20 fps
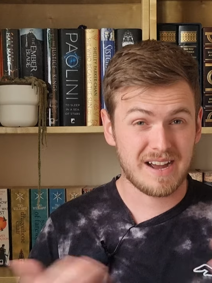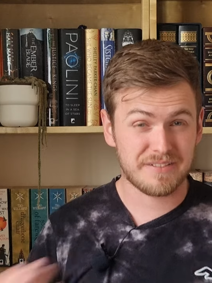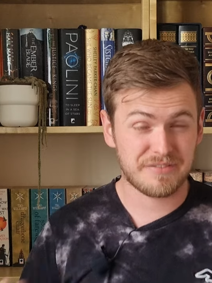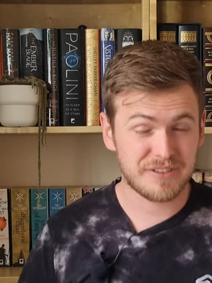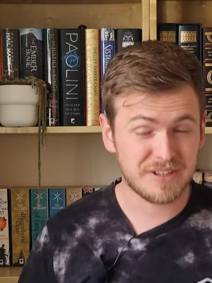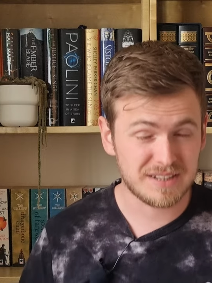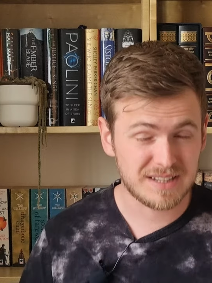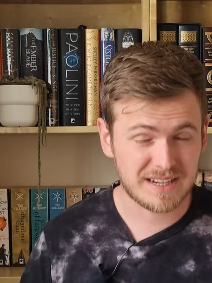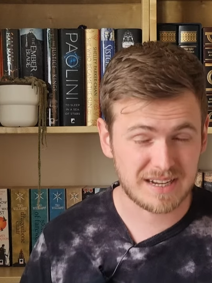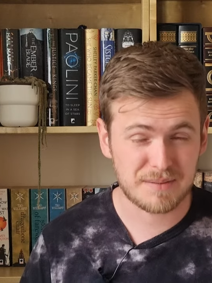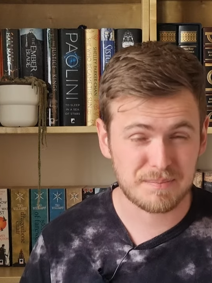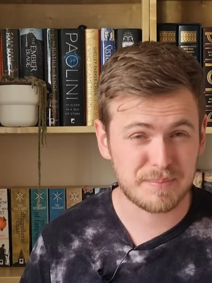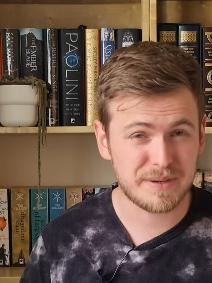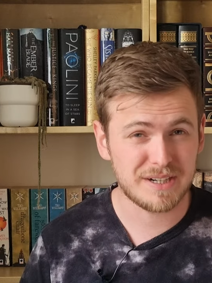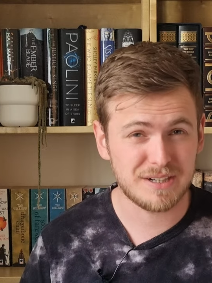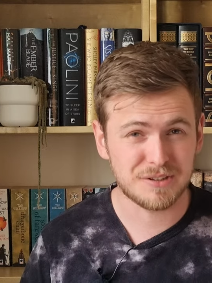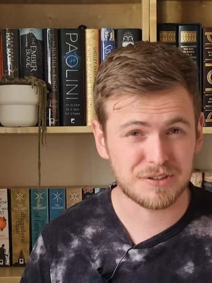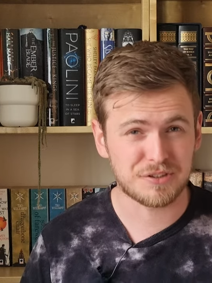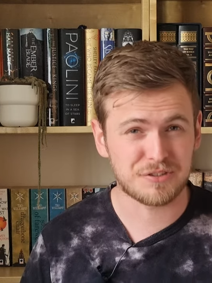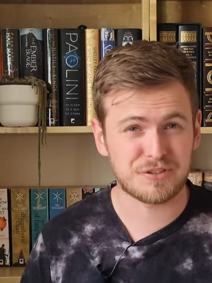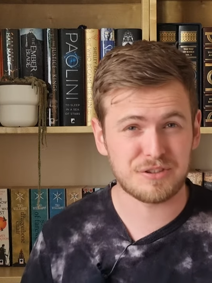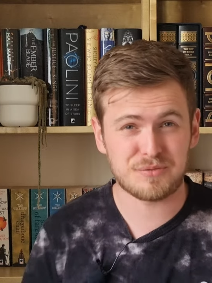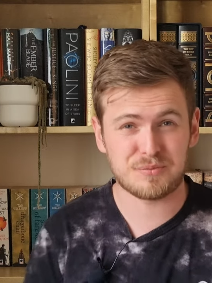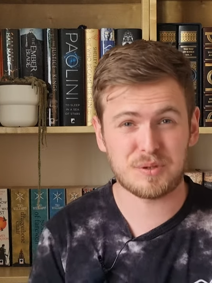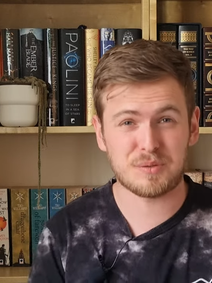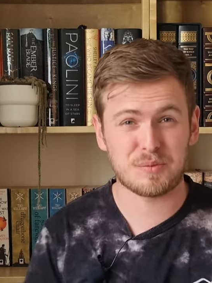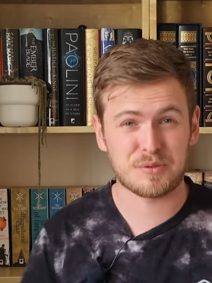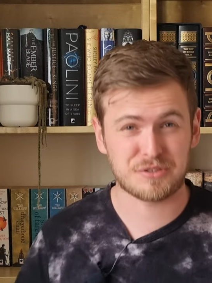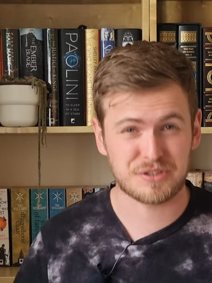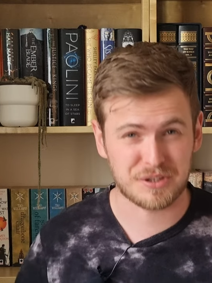I felt like I barely understood
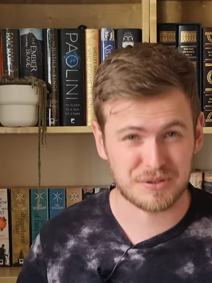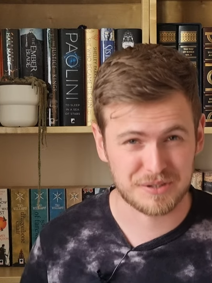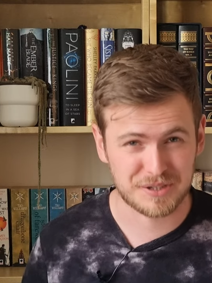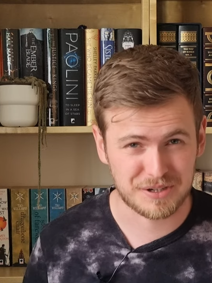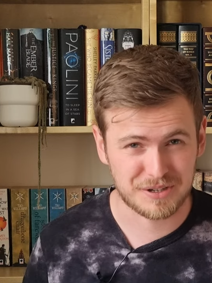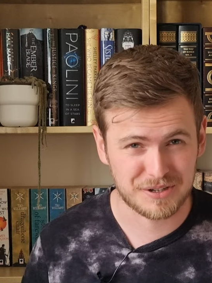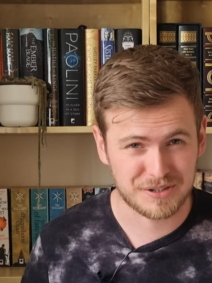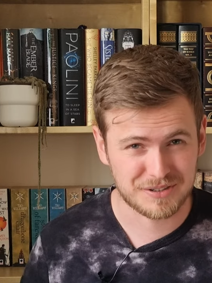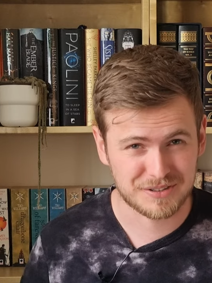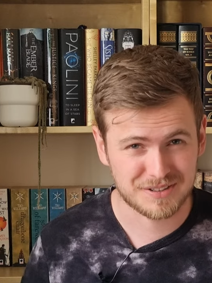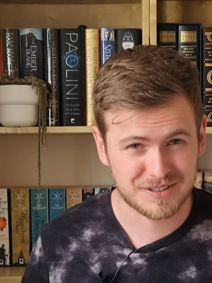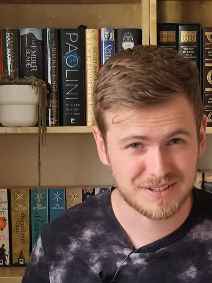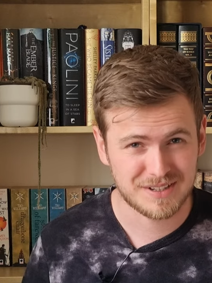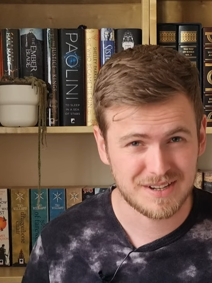what was going on.